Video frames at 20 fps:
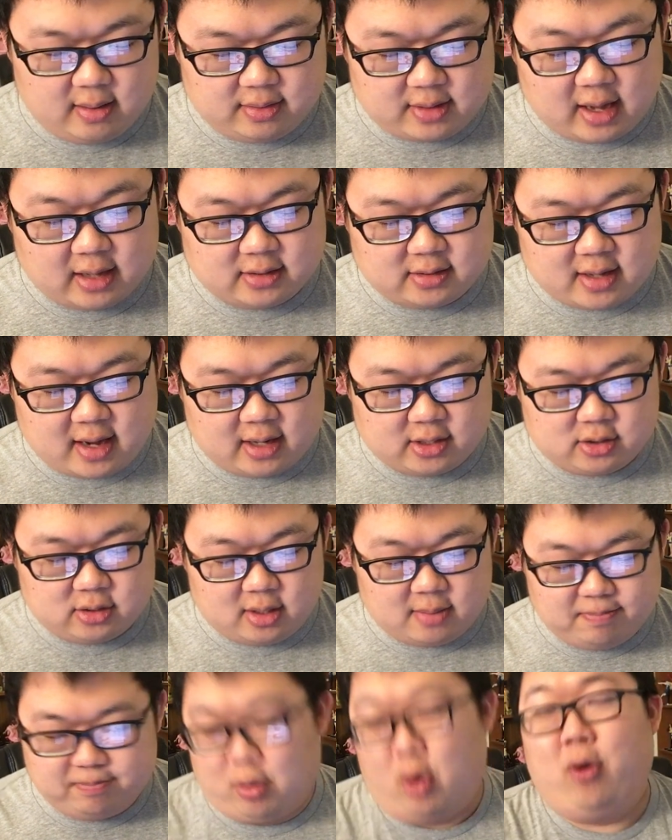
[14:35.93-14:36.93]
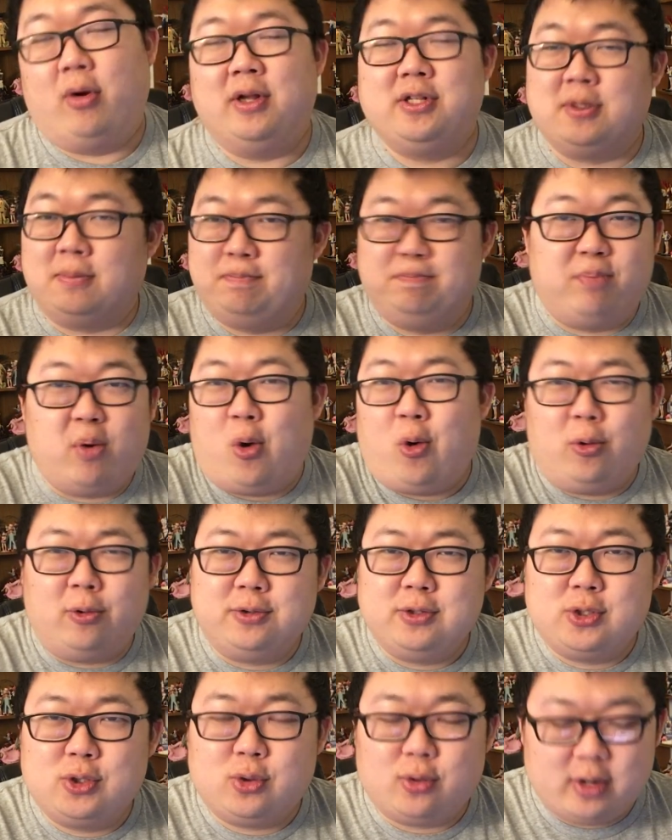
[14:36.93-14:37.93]
That's actually bold. It's a
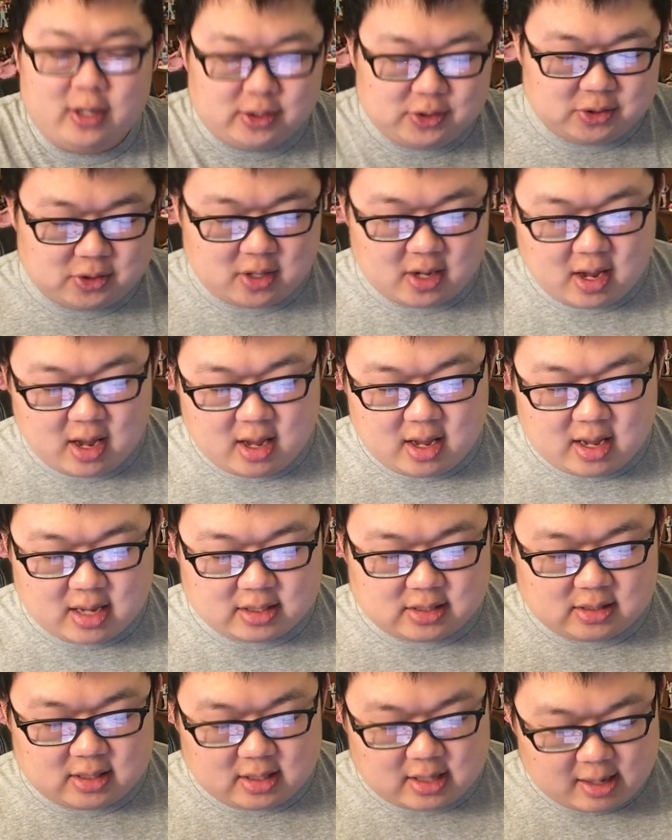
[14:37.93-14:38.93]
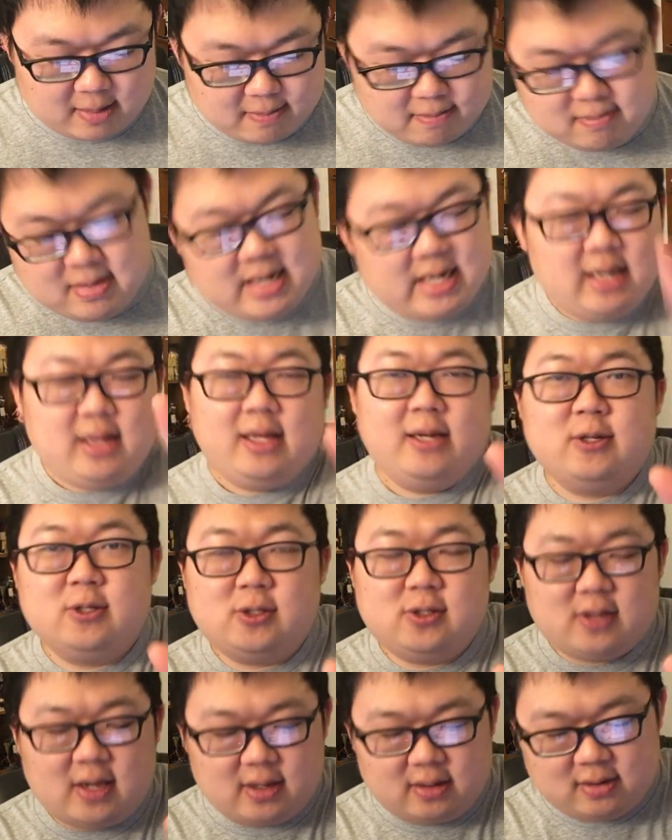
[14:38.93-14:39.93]
bold choice. It's immediately
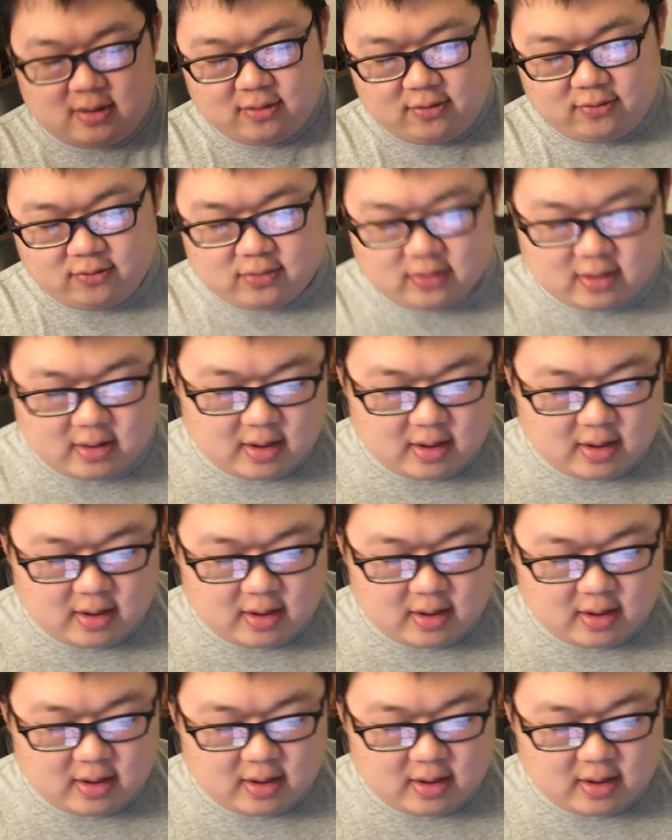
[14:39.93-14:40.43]
distinctive.